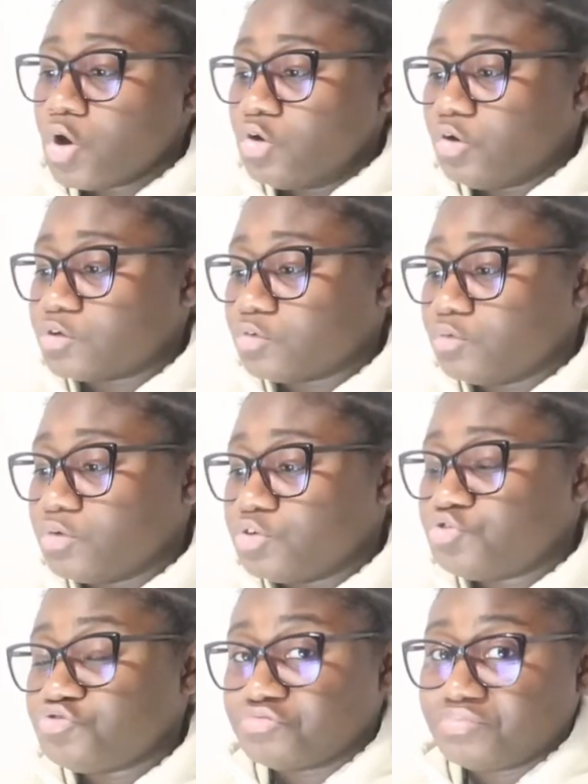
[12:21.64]
not only
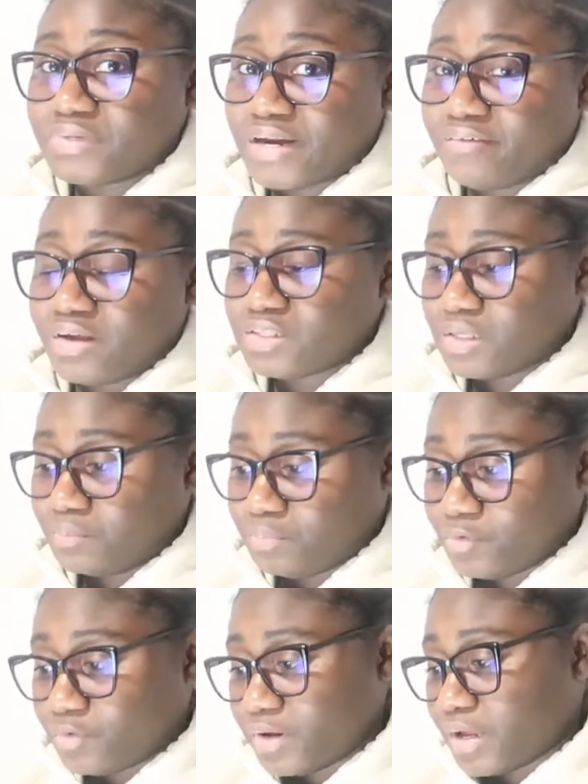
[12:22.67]
through direct
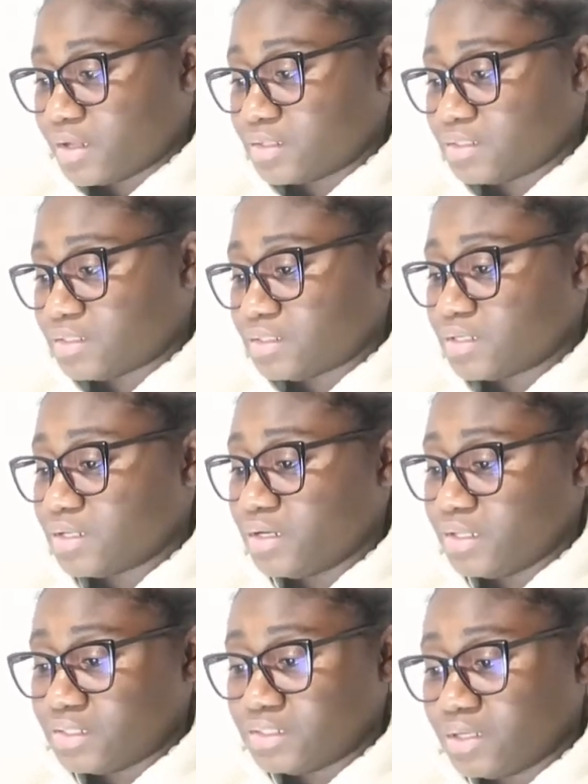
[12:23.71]
employers
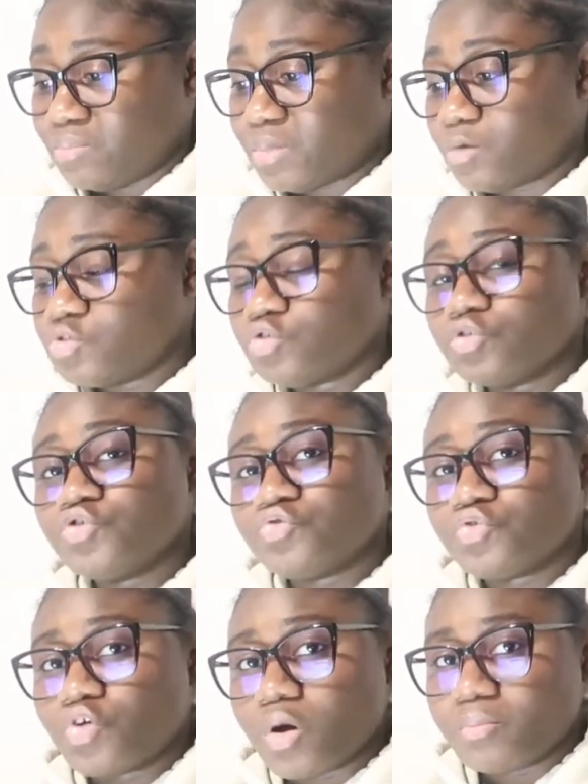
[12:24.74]
listing, but also
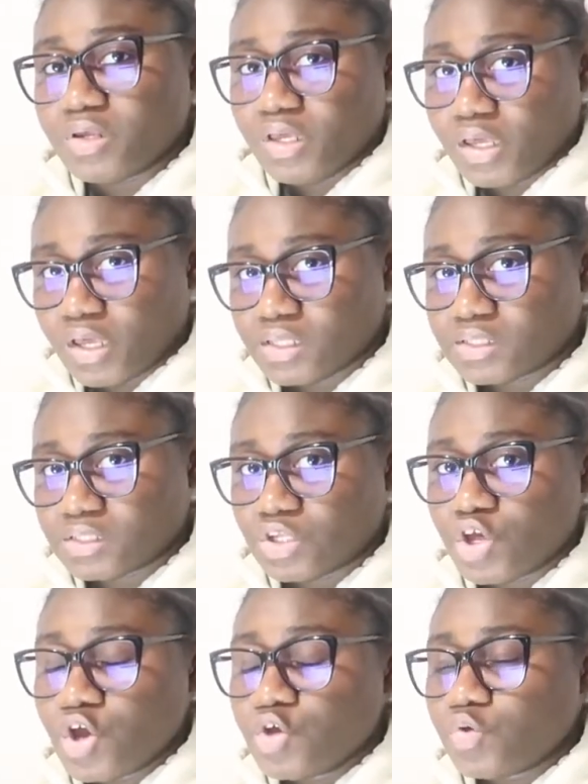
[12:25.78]
through communicating.
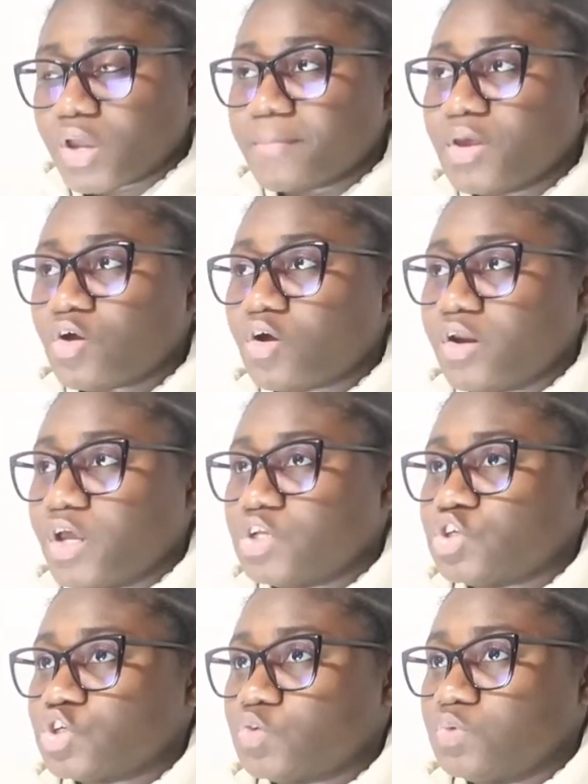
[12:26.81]
You can make
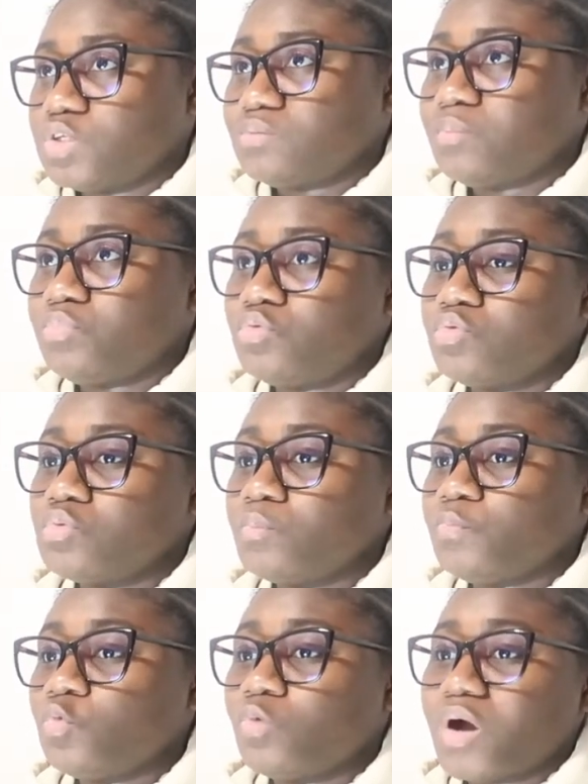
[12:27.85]
connections with people
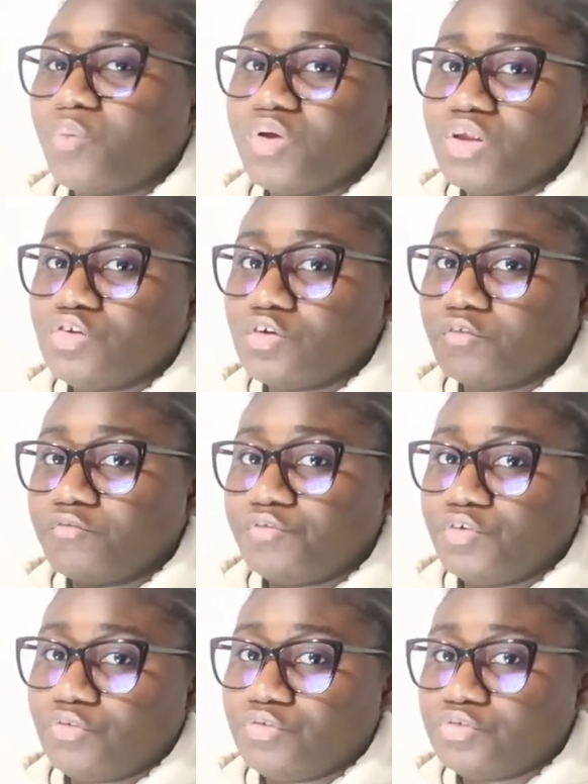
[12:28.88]
who are within your
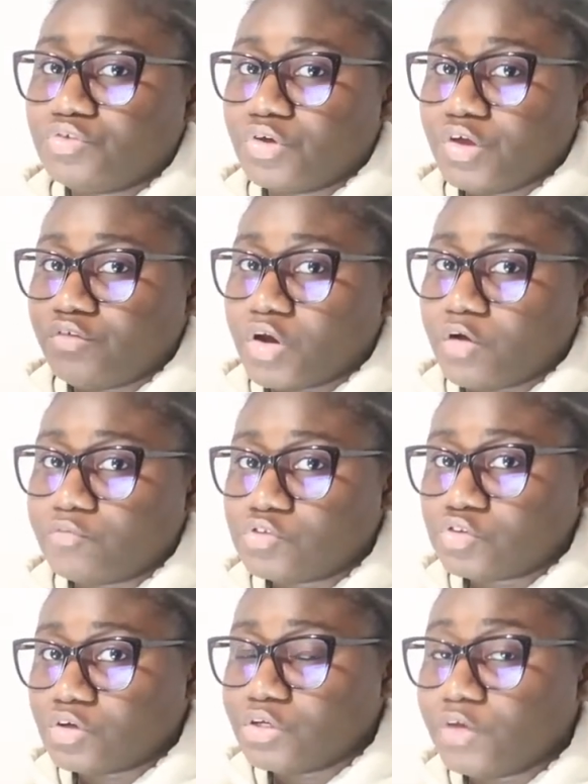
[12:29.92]
field, your area of
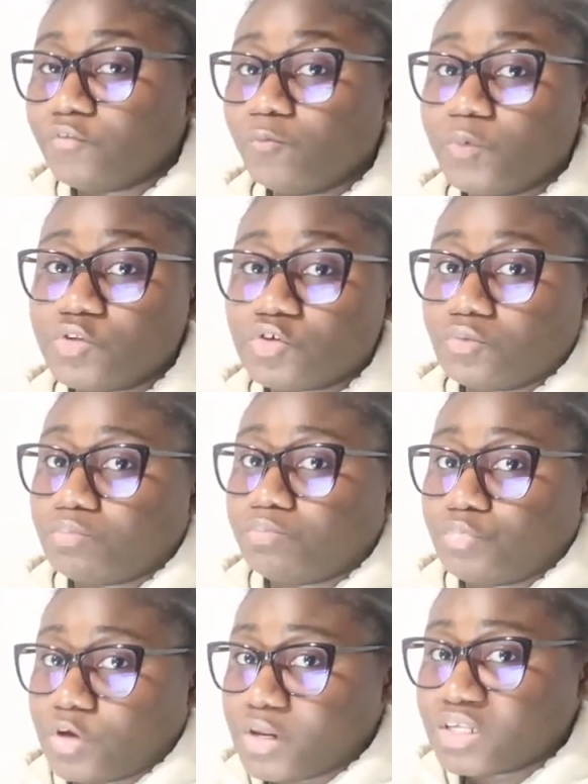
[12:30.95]
study, even with your
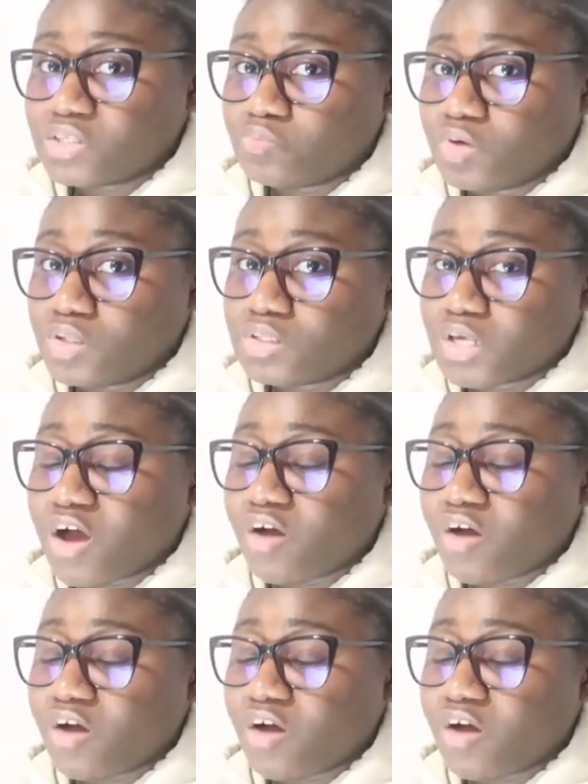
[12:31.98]
classmates,